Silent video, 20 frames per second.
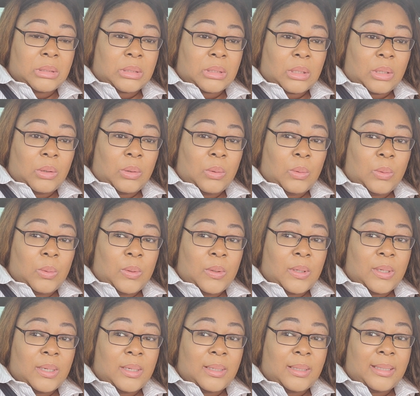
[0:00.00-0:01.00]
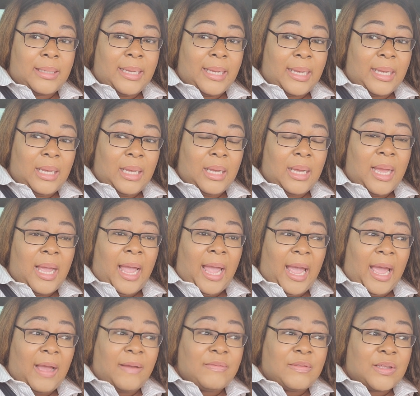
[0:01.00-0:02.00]
So yeah,
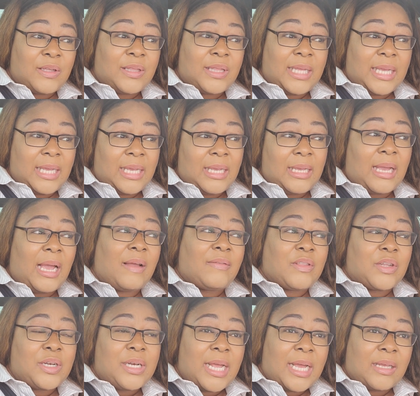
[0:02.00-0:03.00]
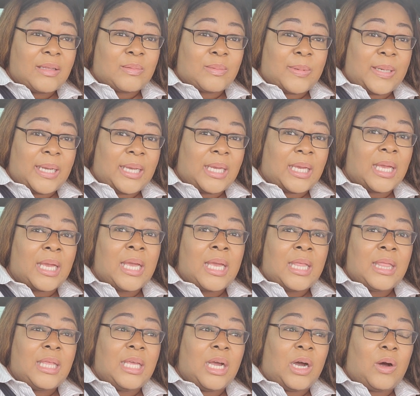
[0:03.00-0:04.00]
after the after next week,
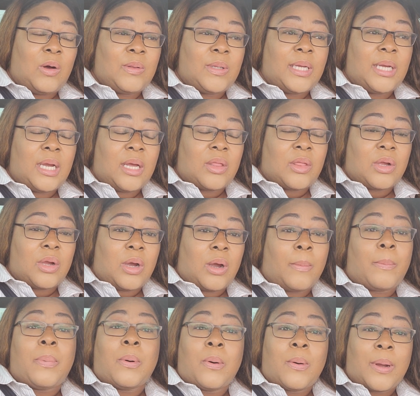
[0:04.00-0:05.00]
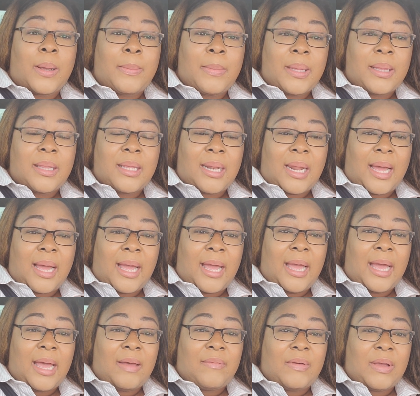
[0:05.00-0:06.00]
the only other appointment that I
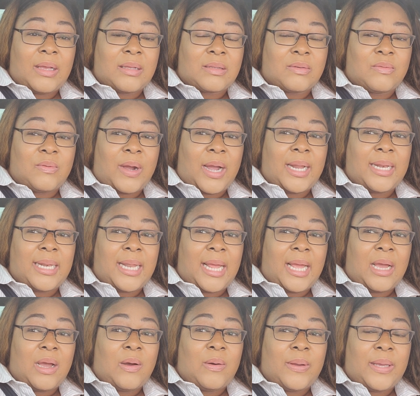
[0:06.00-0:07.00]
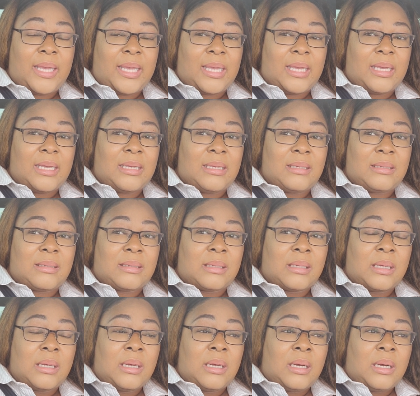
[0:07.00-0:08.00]
have as of right now is
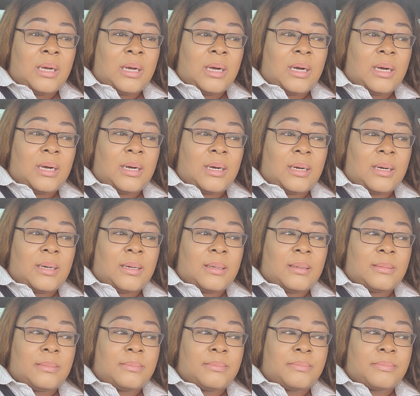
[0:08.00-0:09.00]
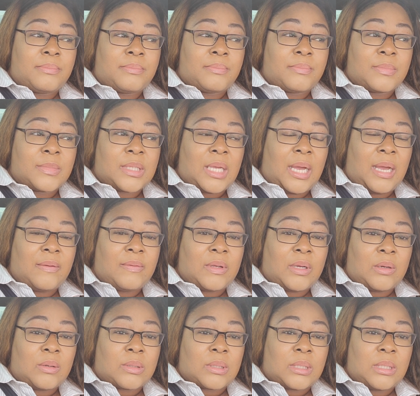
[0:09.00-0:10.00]
um I have
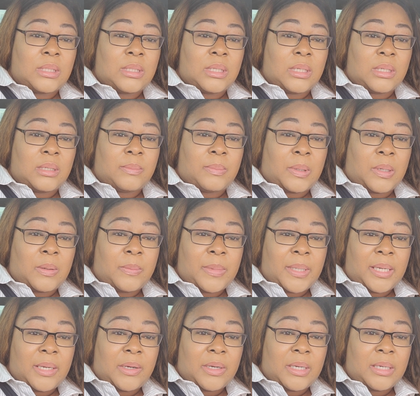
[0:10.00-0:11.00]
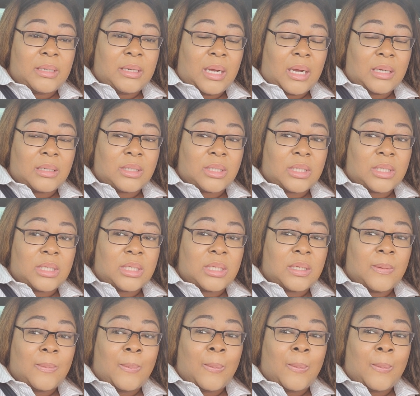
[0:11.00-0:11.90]
to go see the pulmonary doctor.